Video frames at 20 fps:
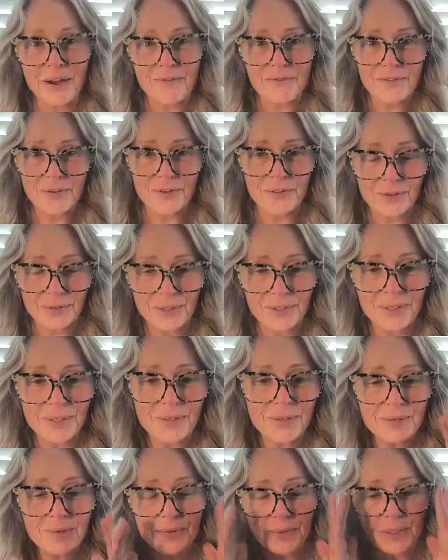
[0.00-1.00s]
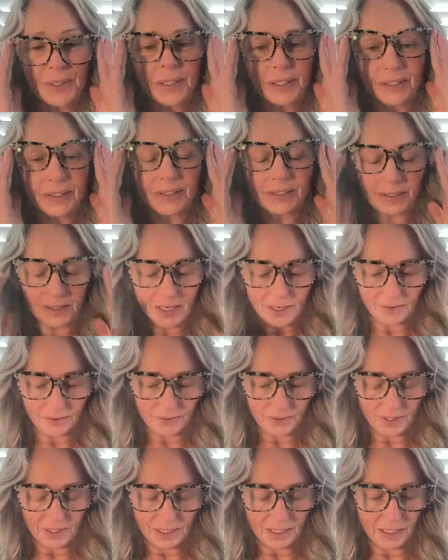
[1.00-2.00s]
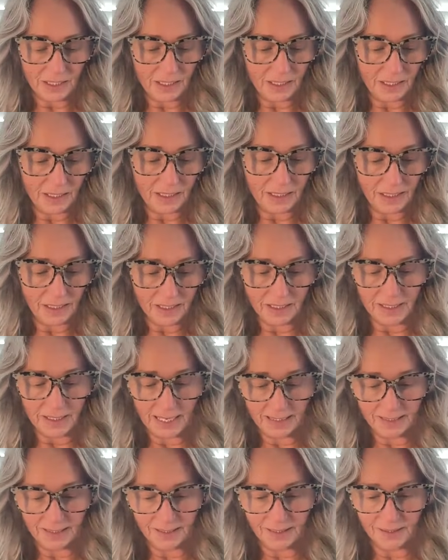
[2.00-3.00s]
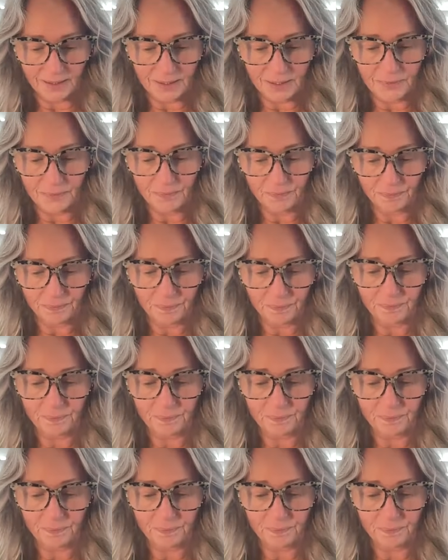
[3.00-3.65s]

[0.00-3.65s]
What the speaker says: further ado, we're going to start the lessons.